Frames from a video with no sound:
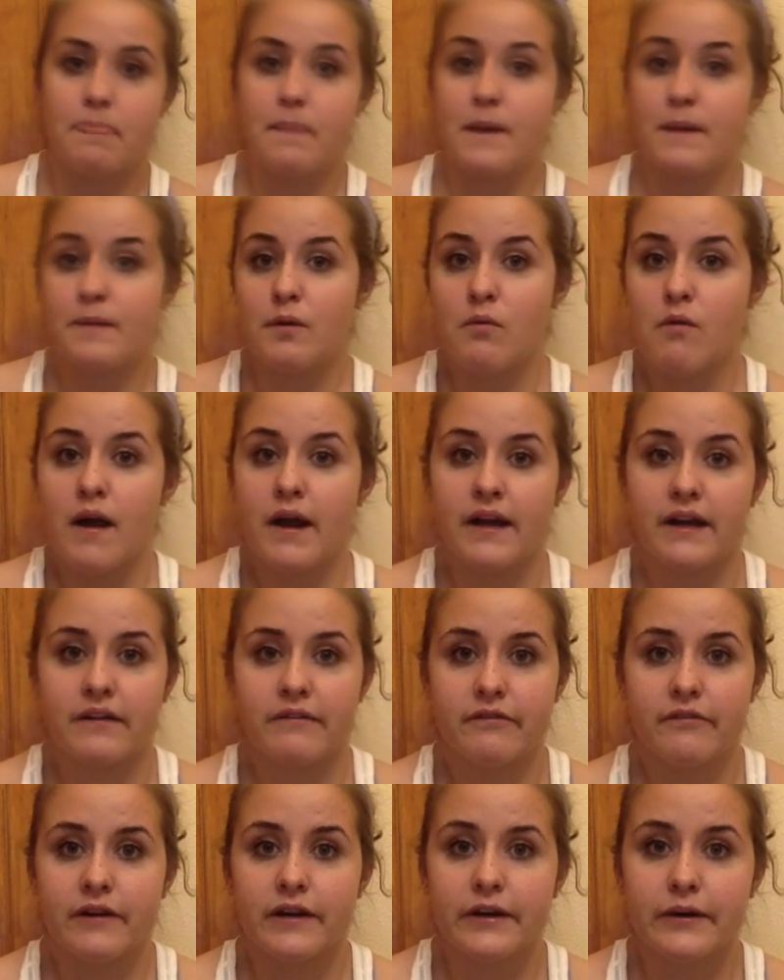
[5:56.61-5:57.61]
maybe running
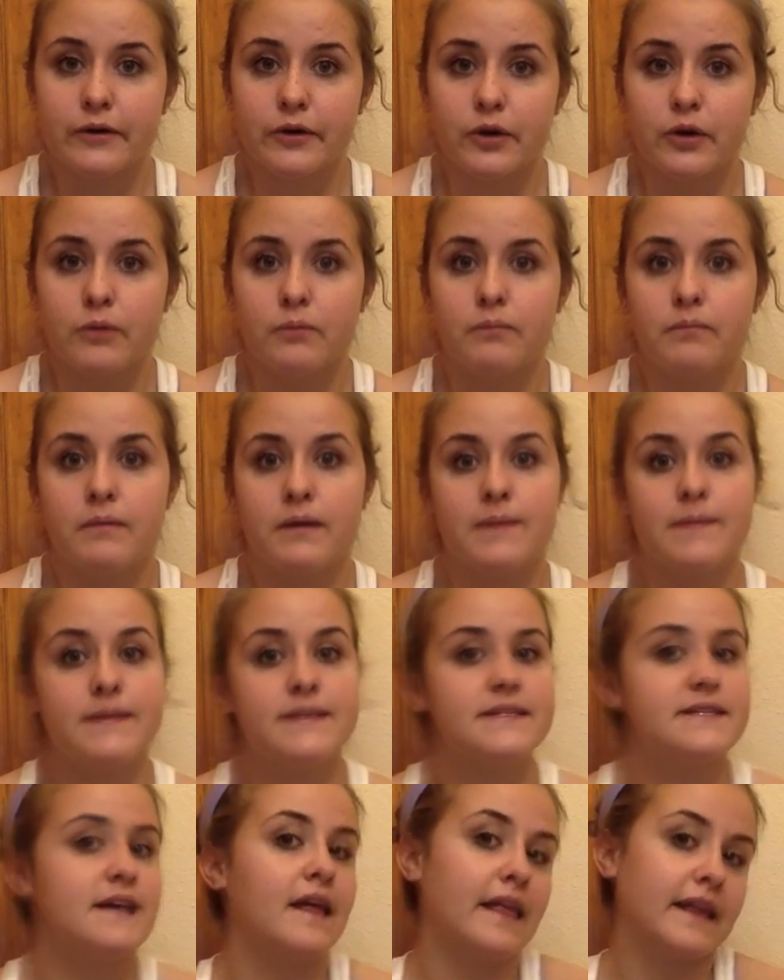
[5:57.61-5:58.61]
a free group, maybe
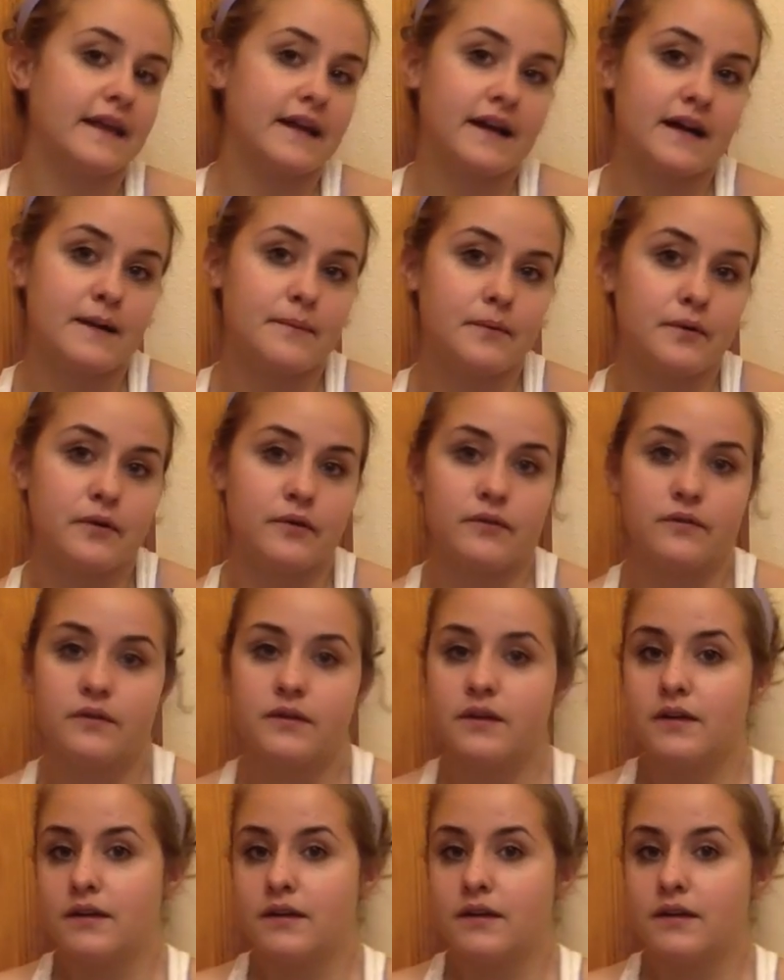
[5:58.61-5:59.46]
selling a couple